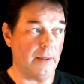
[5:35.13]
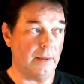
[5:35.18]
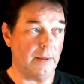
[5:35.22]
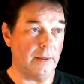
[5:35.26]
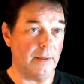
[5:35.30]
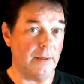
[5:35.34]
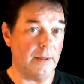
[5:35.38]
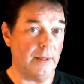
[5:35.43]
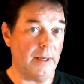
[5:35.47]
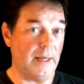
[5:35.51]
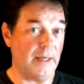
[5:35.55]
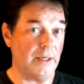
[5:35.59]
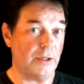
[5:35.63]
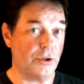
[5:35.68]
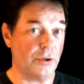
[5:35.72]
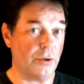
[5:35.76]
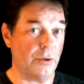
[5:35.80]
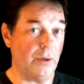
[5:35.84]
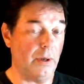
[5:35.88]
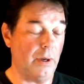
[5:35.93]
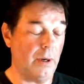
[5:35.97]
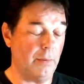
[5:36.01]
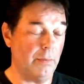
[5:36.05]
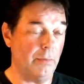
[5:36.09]

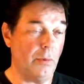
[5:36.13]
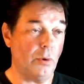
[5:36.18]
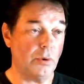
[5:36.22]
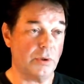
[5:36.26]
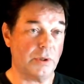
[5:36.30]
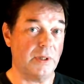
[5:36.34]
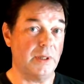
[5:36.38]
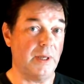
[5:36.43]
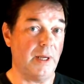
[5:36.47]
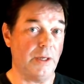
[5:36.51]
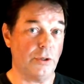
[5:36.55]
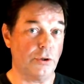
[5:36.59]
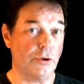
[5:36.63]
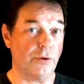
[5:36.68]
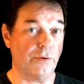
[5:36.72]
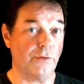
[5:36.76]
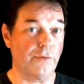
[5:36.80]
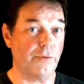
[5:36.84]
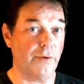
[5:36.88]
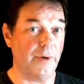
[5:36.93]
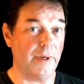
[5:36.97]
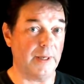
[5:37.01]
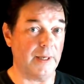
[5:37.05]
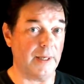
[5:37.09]
nature
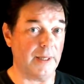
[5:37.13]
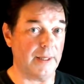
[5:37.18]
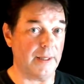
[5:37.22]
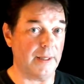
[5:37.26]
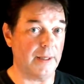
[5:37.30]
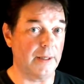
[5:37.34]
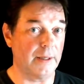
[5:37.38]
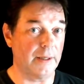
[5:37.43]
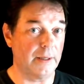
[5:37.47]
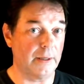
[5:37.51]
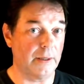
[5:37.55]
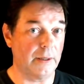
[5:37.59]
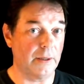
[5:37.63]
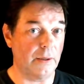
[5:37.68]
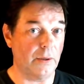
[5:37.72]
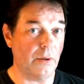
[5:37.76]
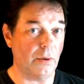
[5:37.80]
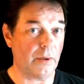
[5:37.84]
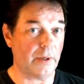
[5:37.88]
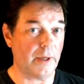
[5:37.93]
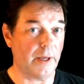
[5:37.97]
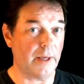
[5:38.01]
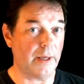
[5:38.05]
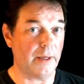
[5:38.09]
friendly.
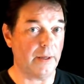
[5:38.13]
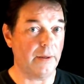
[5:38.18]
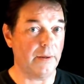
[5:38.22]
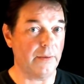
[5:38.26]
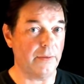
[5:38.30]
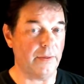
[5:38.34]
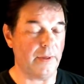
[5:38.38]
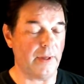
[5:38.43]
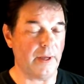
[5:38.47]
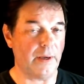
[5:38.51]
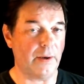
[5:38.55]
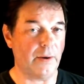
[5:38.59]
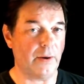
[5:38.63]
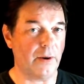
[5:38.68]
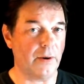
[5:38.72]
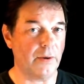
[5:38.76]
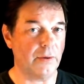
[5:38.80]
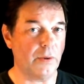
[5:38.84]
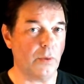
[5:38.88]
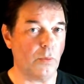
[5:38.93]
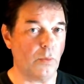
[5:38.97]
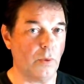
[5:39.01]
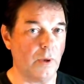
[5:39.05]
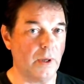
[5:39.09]
Okay, they are
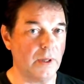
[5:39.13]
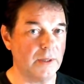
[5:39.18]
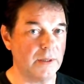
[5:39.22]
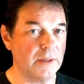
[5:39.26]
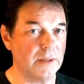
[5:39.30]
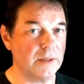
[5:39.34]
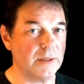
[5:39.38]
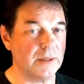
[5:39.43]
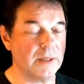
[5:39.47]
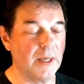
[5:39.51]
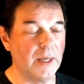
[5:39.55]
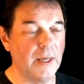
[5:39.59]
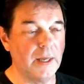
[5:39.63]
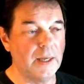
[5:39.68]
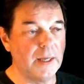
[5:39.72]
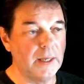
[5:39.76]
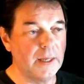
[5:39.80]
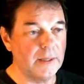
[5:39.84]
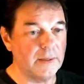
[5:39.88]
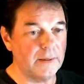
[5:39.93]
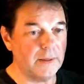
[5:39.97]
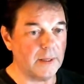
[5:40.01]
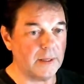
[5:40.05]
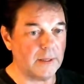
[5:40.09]
the ones
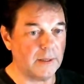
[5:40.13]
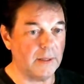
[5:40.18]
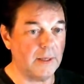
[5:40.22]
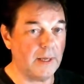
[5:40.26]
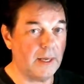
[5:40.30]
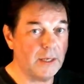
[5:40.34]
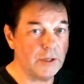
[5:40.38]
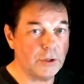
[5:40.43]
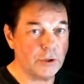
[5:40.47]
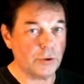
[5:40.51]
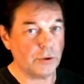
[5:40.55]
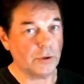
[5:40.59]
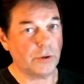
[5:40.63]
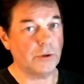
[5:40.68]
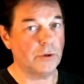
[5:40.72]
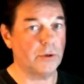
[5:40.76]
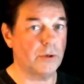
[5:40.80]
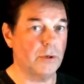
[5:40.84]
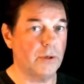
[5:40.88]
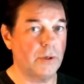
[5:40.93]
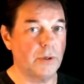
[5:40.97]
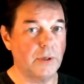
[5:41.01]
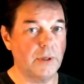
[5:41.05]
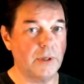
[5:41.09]
that
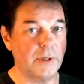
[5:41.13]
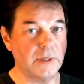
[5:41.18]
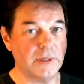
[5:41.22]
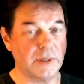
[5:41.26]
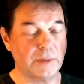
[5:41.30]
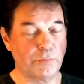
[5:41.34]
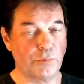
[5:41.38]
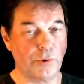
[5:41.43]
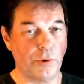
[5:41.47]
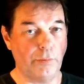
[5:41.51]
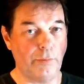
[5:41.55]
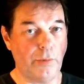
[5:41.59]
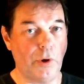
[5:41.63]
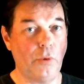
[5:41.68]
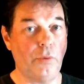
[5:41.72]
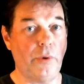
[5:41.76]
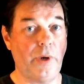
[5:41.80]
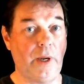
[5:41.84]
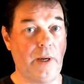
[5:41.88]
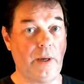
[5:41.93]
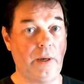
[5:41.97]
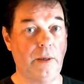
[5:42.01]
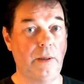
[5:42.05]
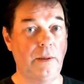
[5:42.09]
nature is
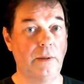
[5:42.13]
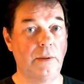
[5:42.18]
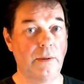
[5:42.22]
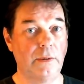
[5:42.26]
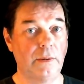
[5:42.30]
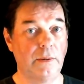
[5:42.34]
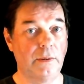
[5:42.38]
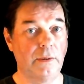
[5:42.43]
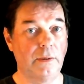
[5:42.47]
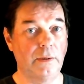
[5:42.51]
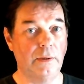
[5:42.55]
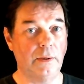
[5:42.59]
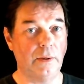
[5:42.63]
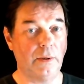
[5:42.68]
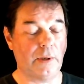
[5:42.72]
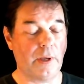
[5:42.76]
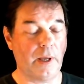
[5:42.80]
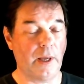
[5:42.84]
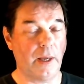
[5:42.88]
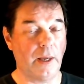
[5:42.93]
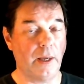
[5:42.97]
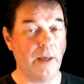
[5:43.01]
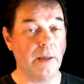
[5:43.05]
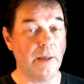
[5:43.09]
promoting.
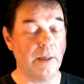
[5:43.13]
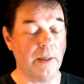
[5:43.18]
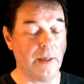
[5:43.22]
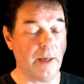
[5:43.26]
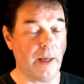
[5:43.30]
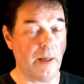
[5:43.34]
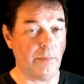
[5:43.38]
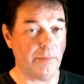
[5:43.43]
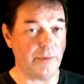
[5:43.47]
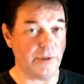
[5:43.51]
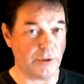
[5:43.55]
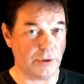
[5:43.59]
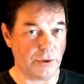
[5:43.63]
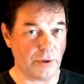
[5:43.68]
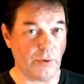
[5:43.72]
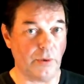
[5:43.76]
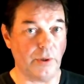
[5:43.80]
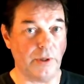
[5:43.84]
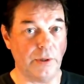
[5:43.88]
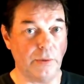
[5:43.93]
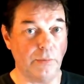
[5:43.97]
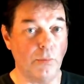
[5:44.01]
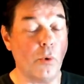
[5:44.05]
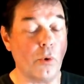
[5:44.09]
Okay, and I'll be
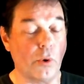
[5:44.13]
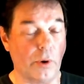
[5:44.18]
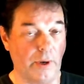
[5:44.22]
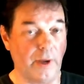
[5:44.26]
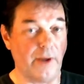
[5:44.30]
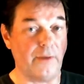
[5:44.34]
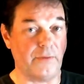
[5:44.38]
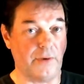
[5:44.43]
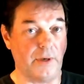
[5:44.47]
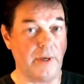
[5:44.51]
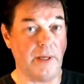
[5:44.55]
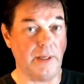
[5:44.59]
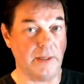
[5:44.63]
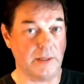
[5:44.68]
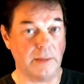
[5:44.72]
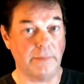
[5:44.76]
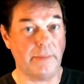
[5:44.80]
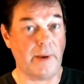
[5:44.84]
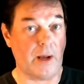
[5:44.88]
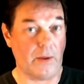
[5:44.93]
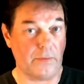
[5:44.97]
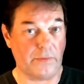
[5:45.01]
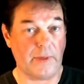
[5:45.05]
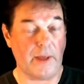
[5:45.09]
showing you more evidence
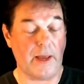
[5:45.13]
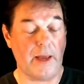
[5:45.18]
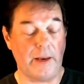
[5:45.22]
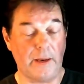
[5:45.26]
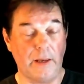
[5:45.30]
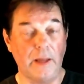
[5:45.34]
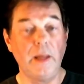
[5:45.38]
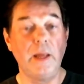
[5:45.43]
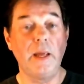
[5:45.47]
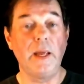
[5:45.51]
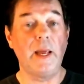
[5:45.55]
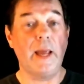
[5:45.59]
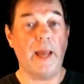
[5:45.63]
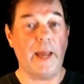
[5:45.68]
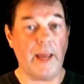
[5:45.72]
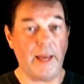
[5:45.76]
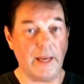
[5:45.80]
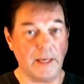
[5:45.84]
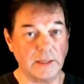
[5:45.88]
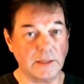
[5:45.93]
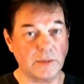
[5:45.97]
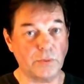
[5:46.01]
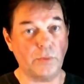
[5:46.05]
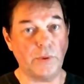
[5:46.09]
about that
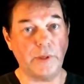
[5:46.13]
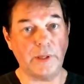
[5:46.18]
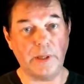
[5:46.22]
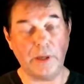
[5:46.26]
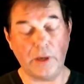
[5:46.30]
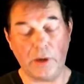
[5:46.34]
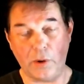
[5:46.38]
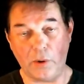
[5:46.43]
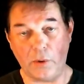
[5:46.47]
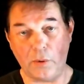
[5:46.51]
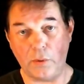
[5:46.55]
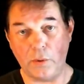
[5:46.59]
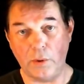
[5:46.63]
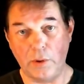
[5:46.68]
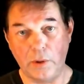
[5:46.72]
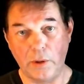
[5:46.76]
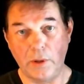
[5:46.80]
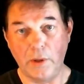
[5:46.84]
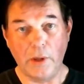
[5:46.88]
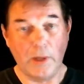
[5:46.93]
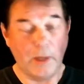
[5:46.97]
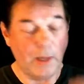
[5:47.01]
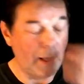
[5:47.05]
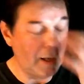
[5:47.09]
as we go.
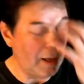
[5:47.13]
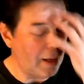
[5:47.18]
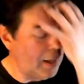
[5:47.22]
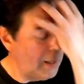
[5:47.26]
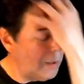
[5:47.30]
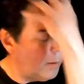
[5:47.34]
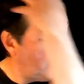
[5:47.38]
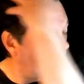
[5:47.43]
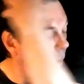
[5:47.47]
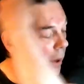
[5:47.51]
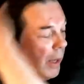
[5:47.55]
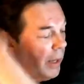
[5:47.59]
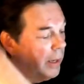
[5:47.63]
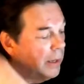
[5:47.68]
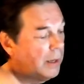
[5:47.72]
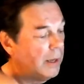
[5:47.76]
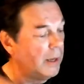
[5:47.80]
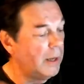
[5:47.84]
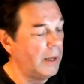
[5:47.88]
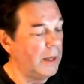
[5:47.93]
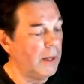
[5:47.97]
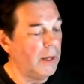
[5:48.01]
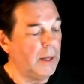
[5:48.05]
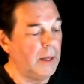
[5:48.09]
But
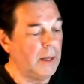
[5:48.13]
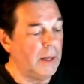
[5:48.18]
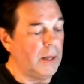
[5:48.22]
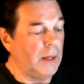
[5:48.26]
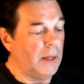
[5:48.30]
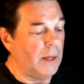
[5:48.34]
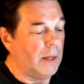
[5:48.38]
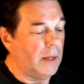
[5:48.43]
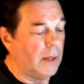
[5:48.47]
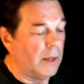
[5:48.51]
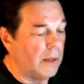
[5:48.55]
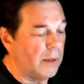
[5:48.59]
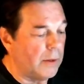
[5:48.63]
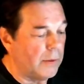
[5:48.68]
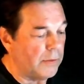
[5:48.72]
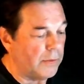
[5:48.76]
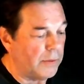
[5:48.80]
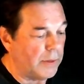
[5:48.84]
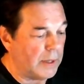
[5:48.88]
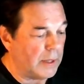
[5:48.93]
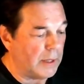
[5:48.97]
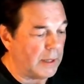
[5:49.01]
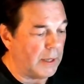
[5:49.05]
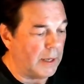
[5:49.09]

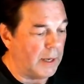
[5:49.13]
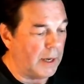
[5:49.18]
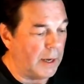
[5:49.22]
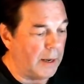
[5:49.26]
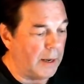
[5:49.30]
the